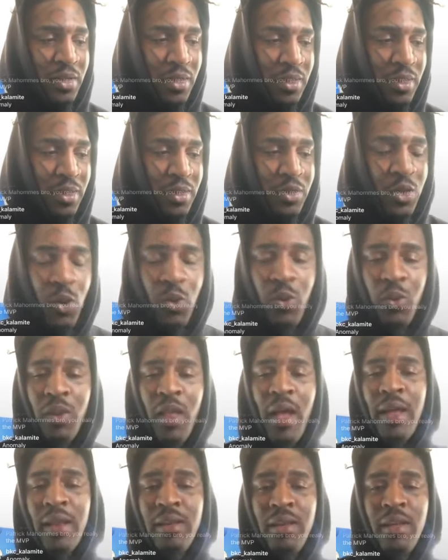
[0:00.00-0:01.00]
Yo,
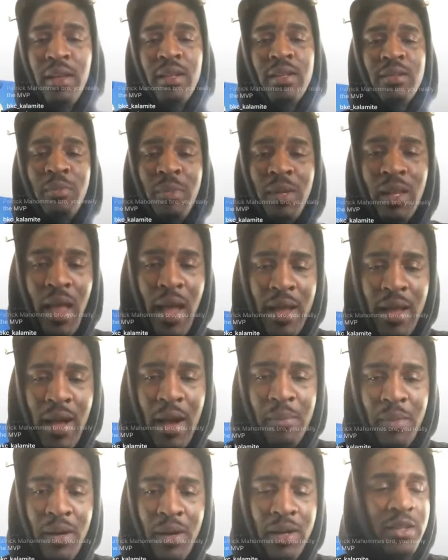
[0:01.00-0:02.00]
like niggas be like
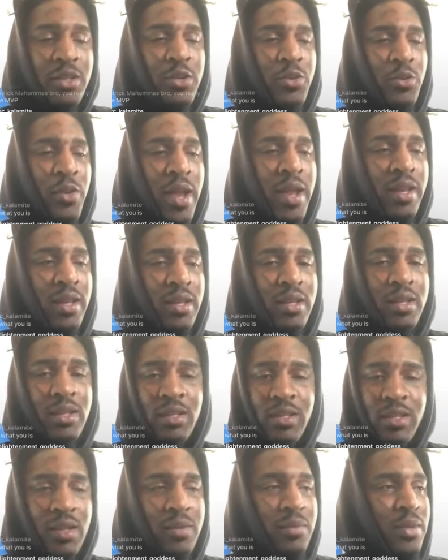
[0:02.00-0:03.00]
I'm underrated.
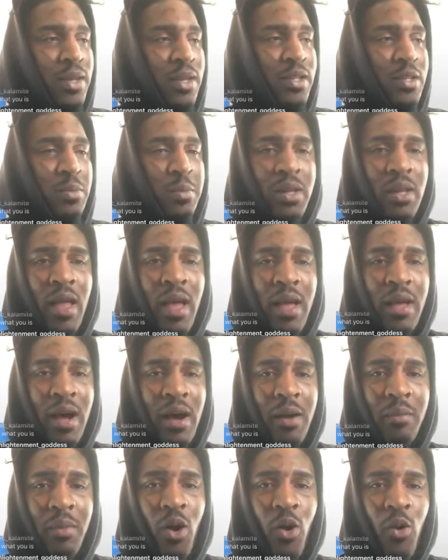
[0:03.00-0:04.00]
Some niggas be like
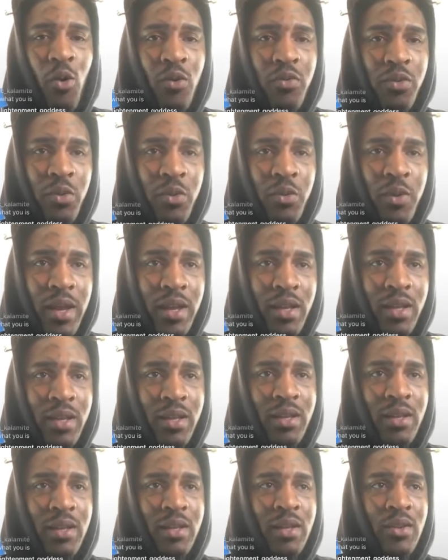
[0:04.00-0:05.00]
I'm overrated
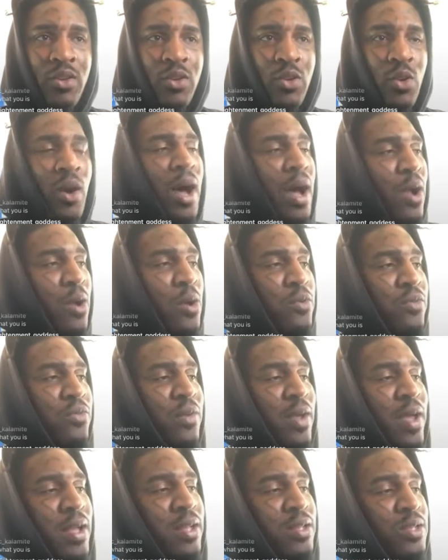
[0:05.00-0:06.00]
yo, I heard
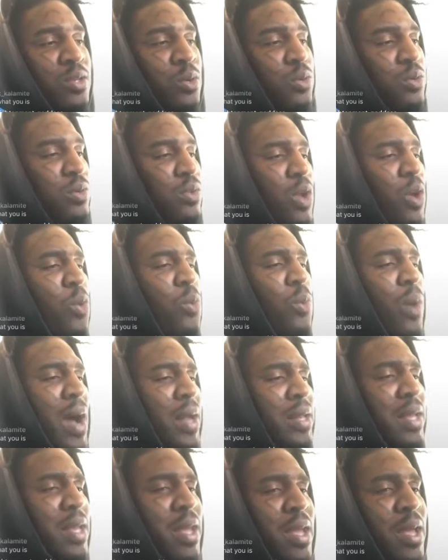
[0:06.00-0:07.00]
fans so, yo, why
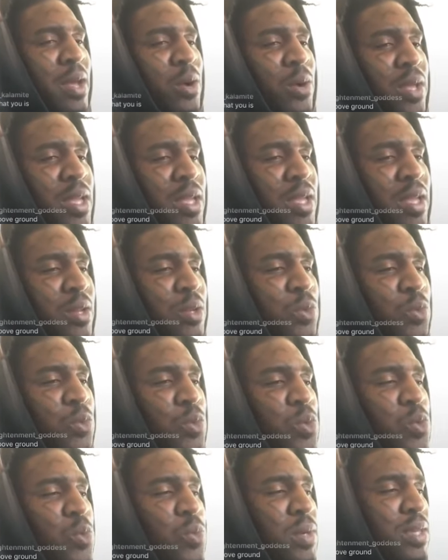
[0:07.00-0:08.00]
the hell he in the
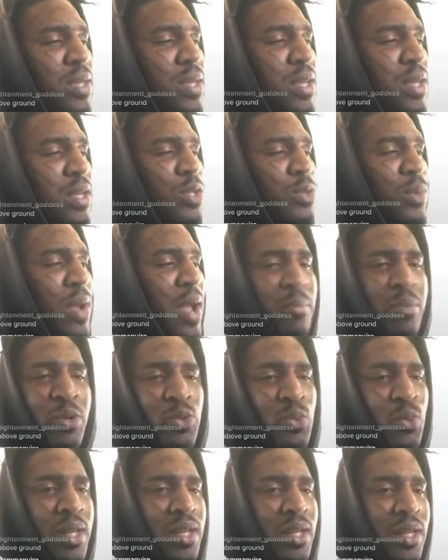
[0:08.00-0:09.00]
room with these rappers?
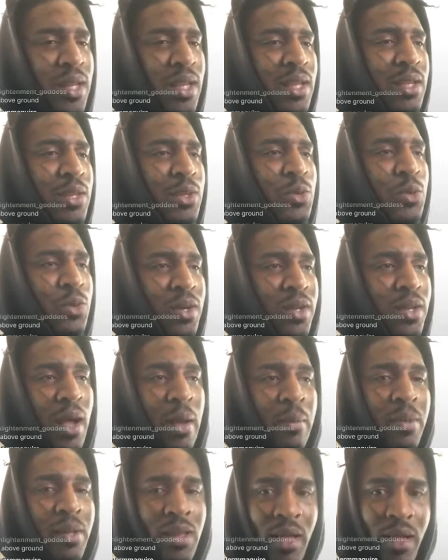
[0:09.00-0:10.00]
What did he do? And
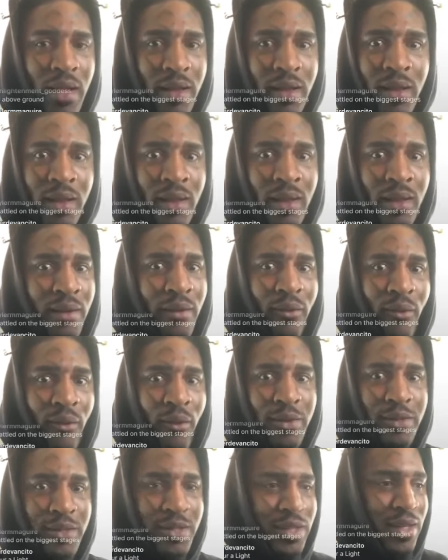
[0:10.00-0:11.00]
I'd be like,
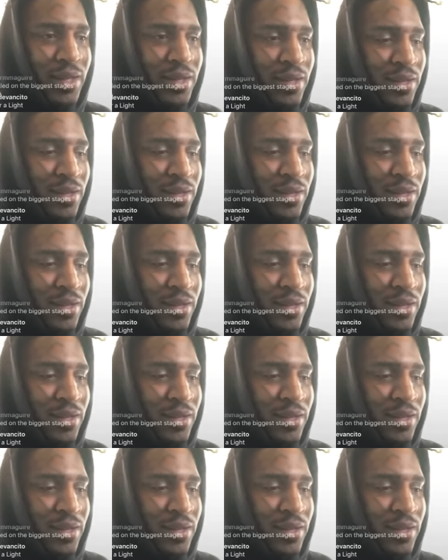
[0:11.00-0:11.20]
oh shit.